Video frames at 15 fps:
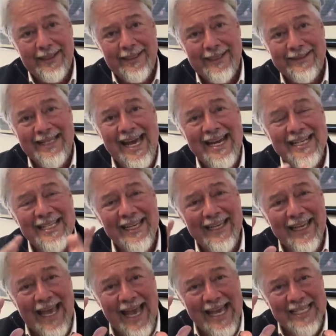That
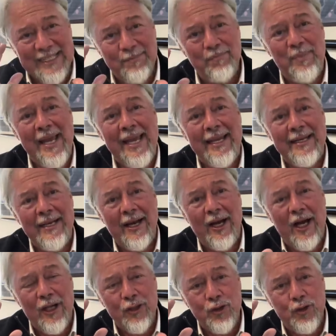has been
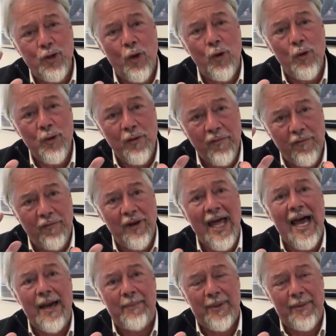a total
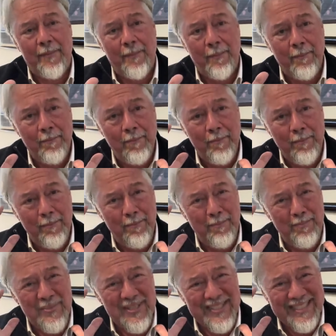flop.
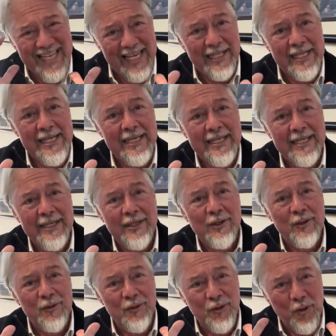Selling
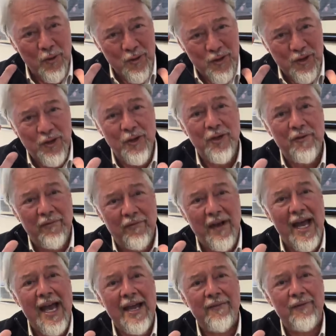those
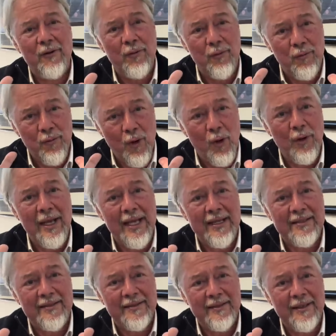certified
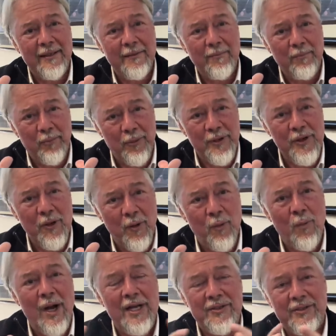Rolex
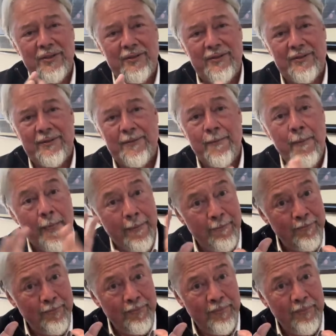pre-owned watches.
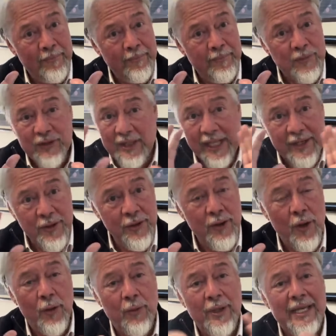Just letting you
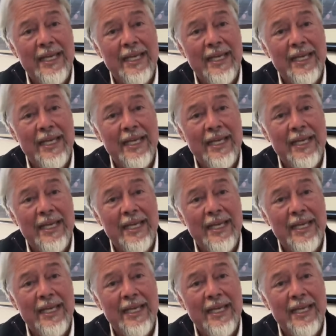know.